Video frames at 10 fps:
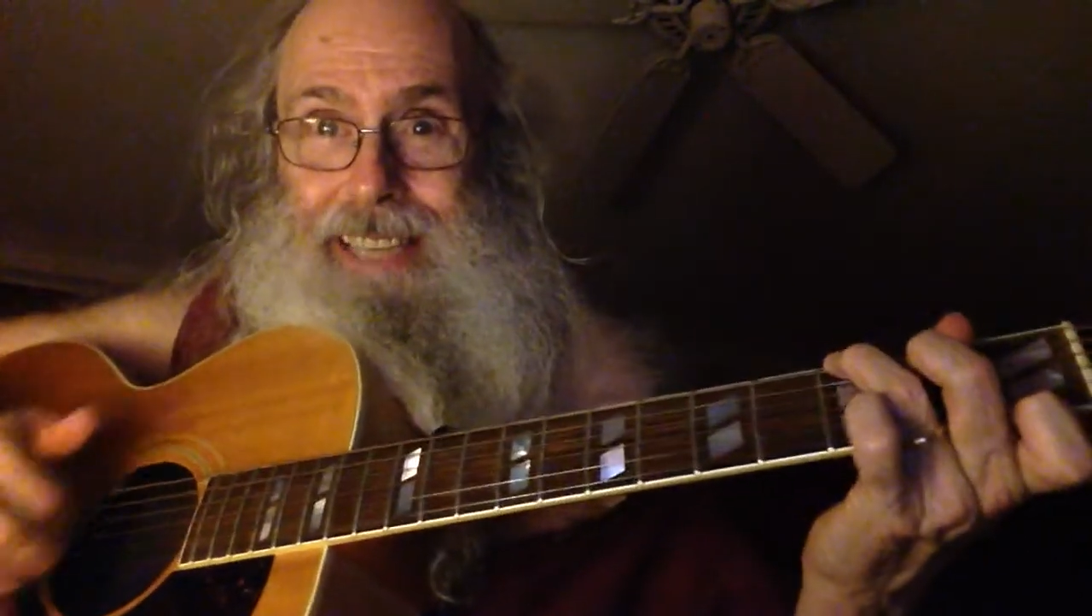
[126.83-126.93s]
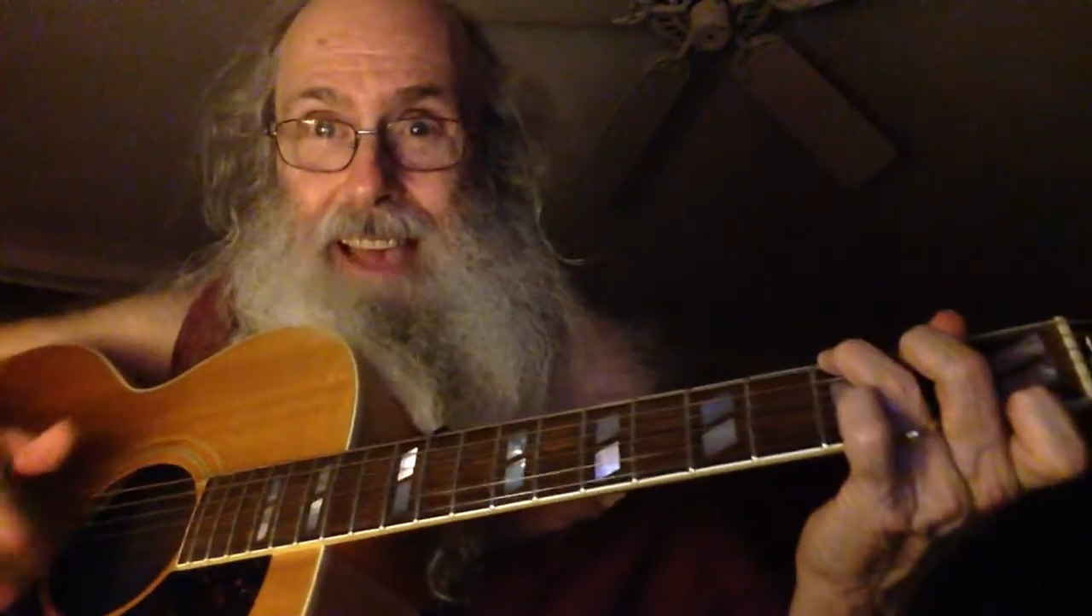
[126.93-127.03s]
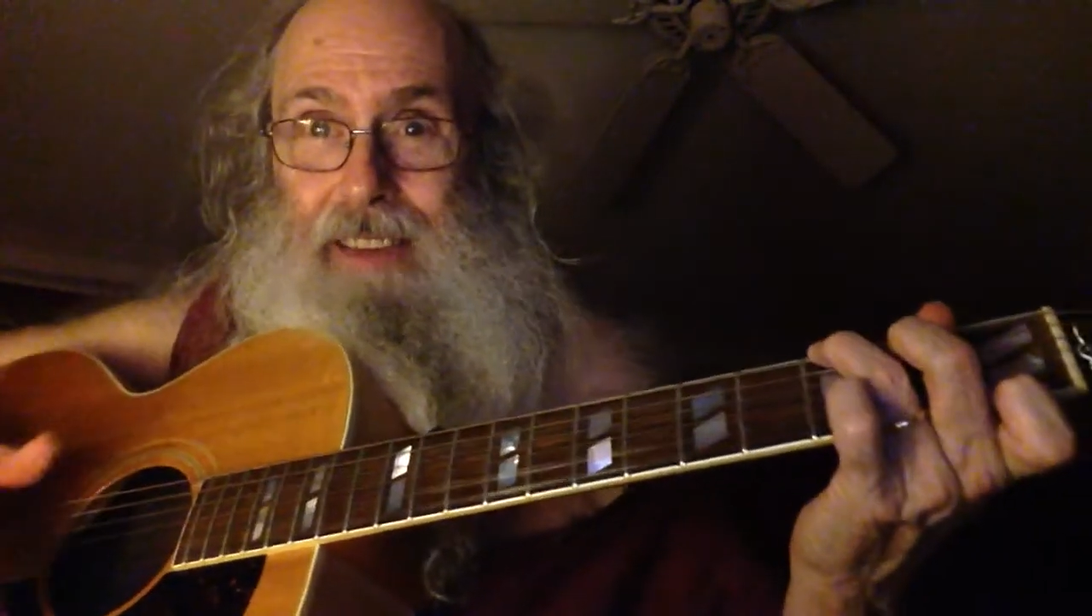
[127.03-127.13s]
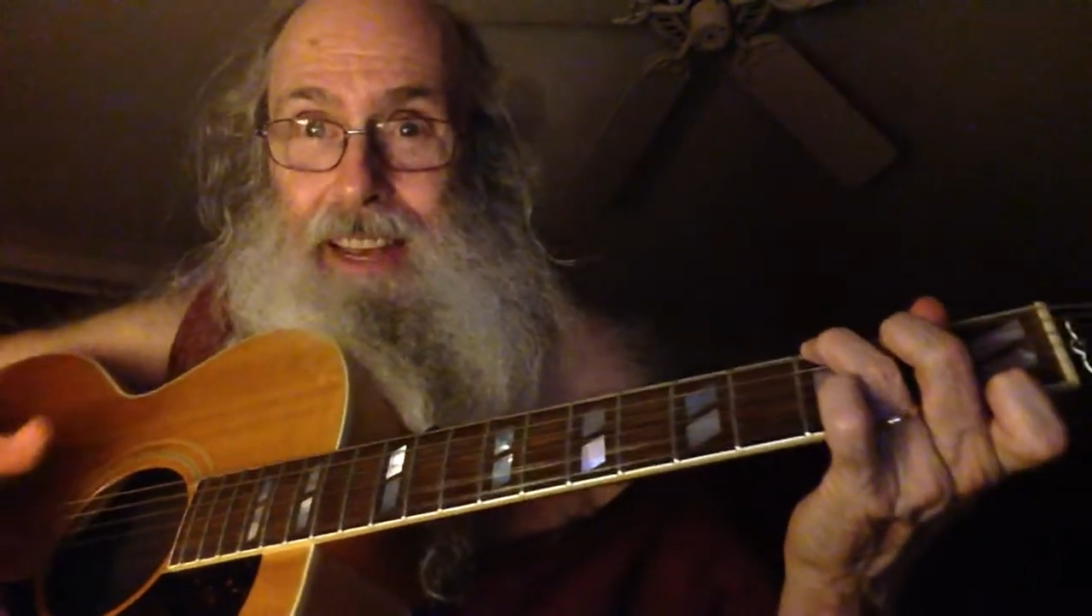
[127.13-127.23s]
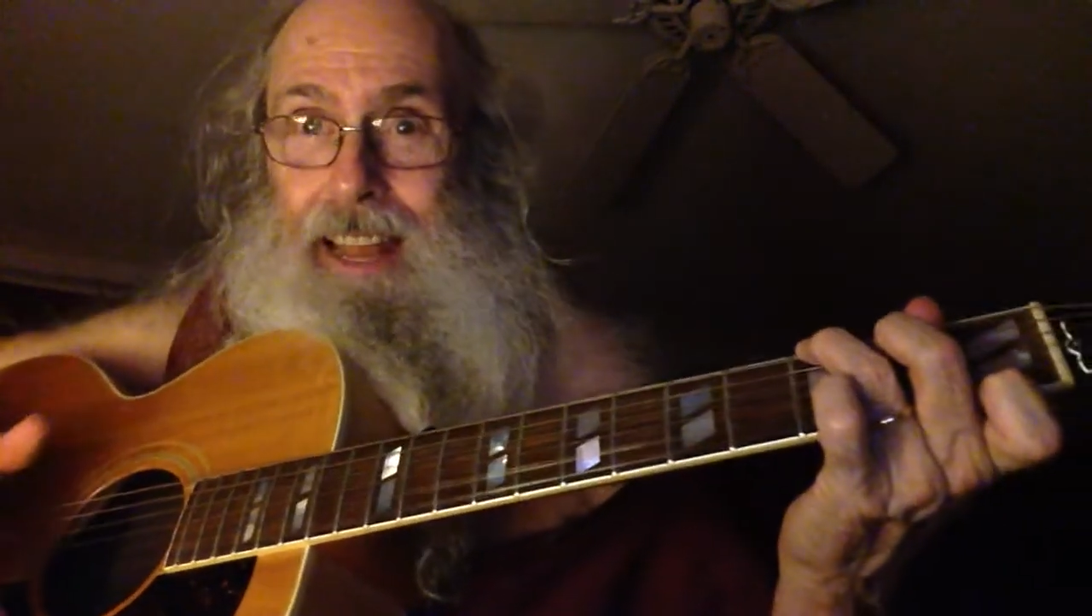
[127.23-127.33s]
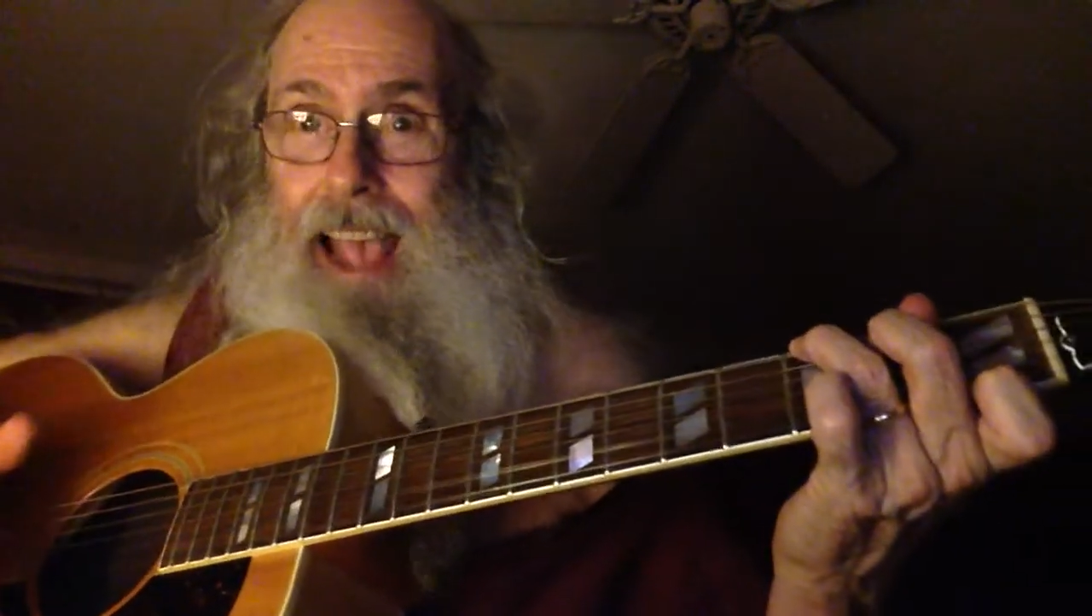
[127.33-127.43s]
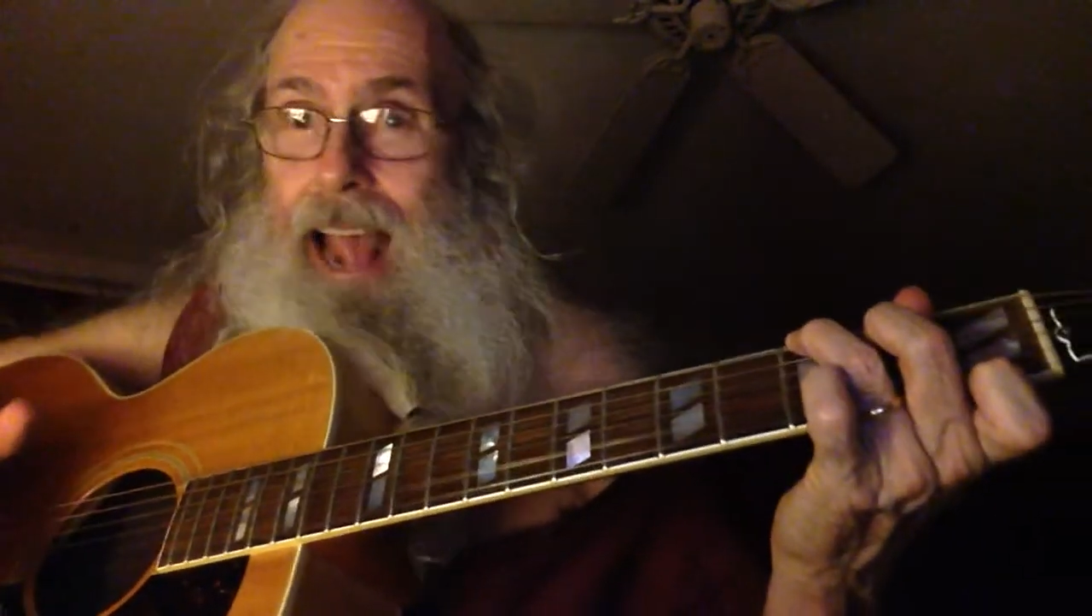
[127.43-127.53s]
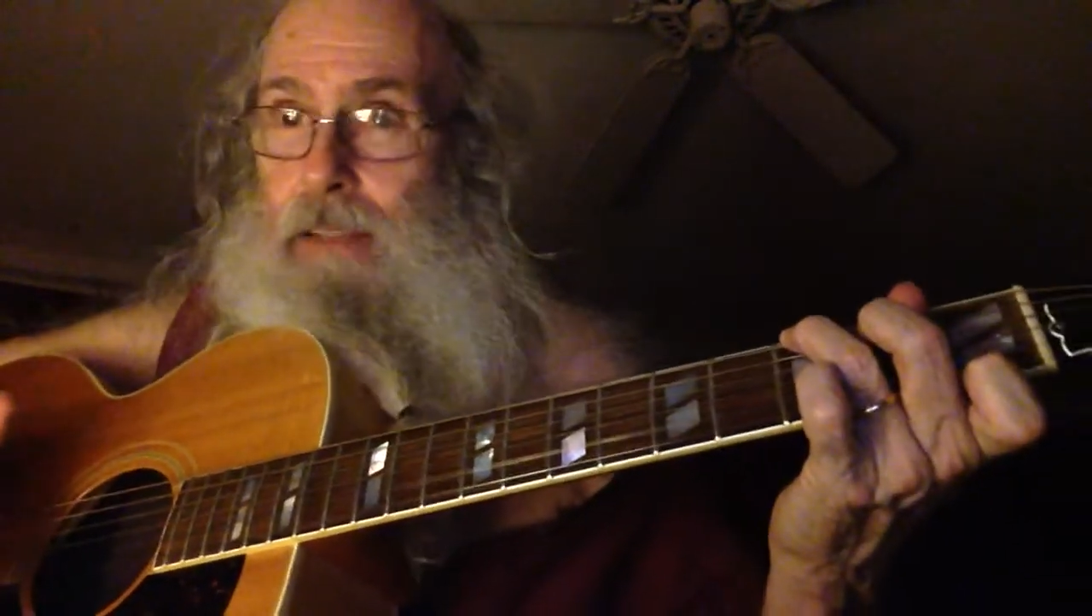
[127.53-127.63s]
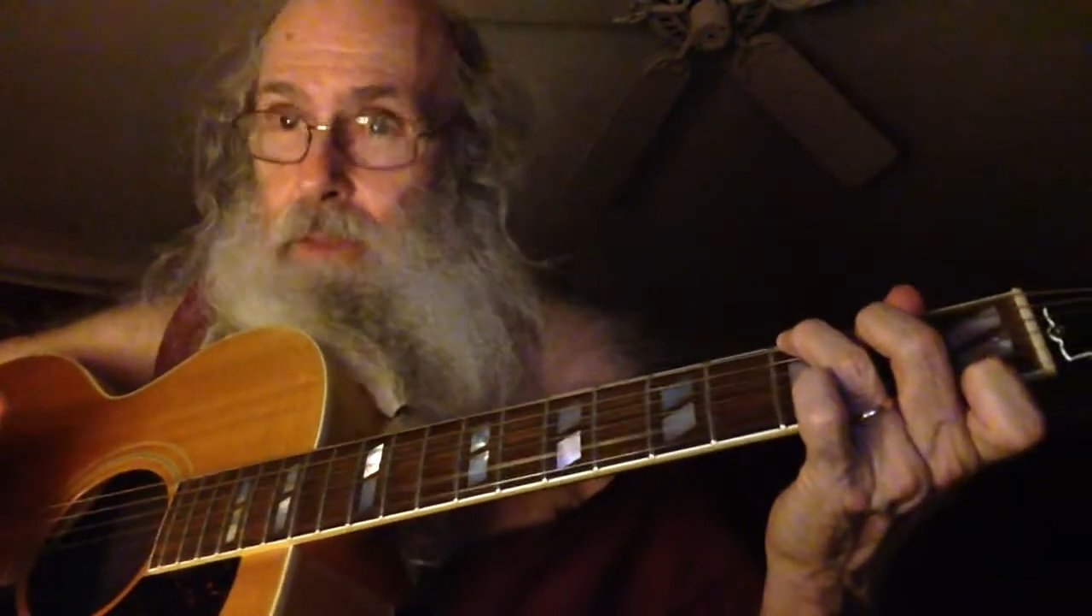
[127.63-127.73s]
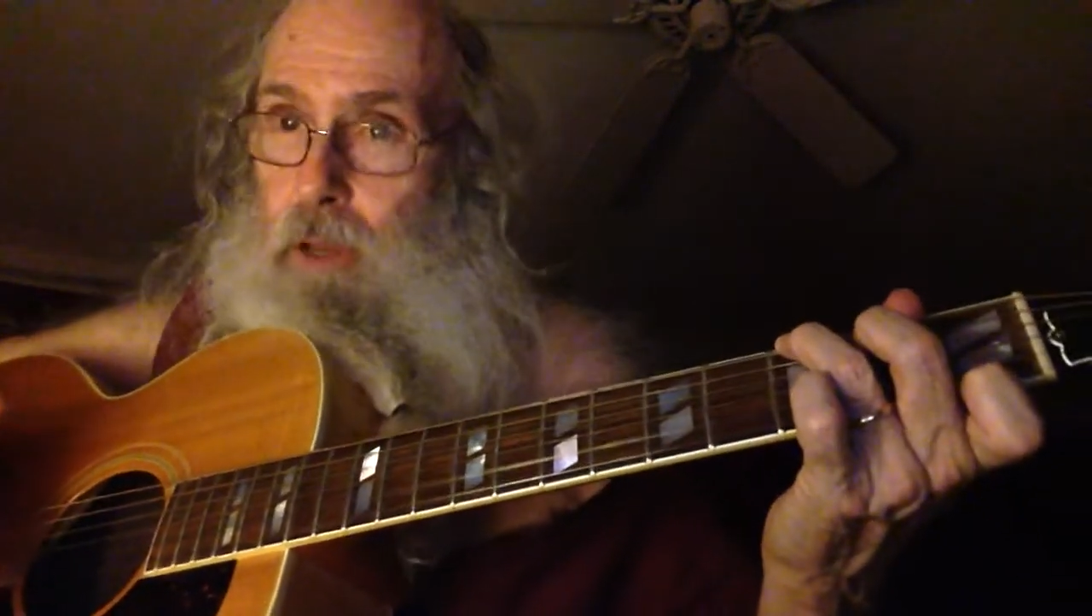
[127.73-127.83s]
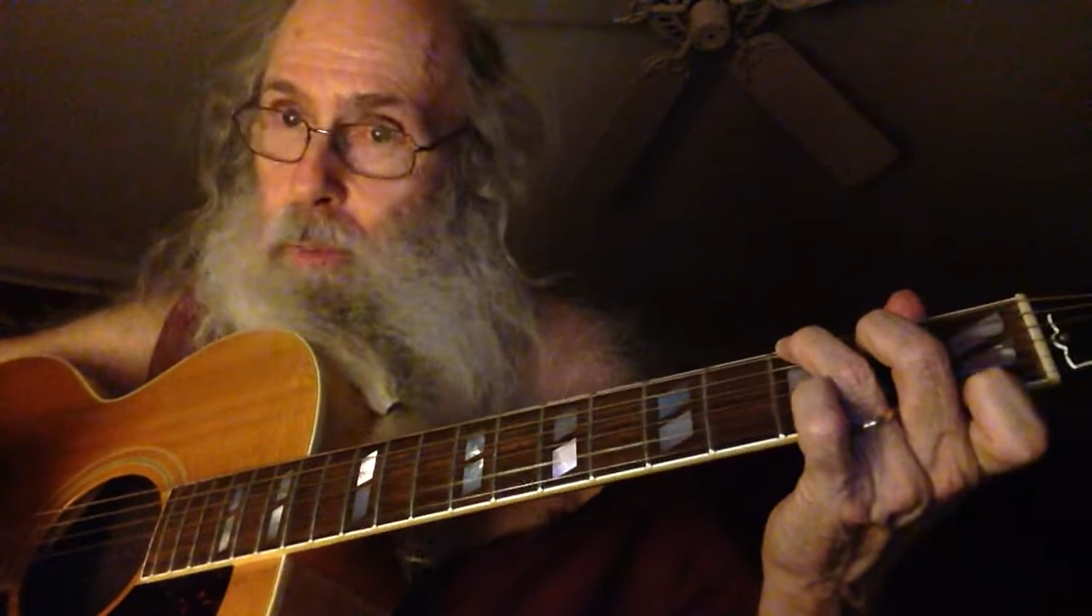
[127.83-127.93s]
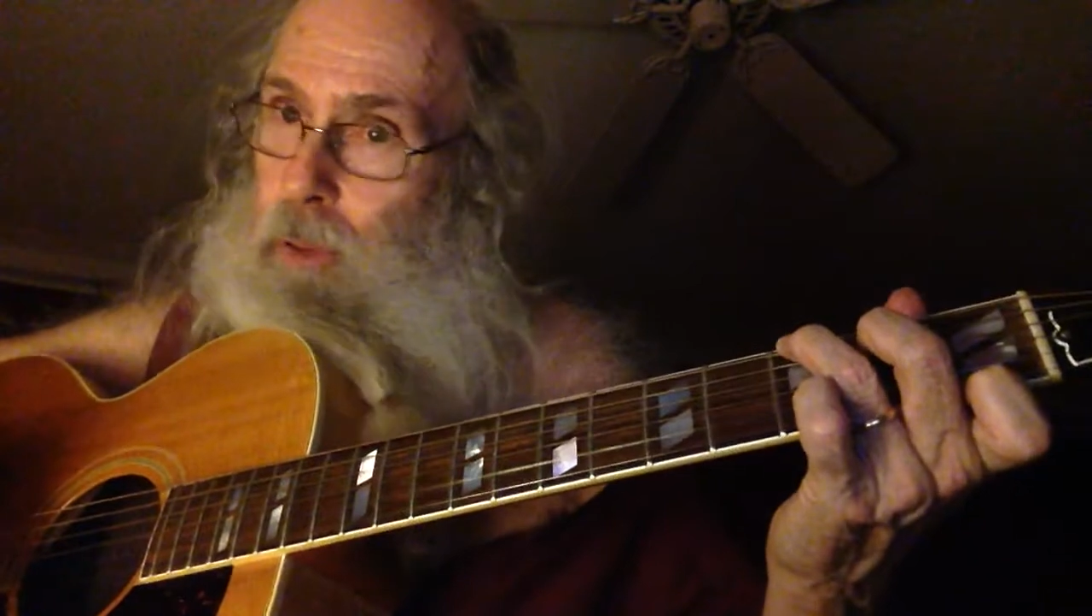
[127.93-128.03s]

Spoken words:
and if you can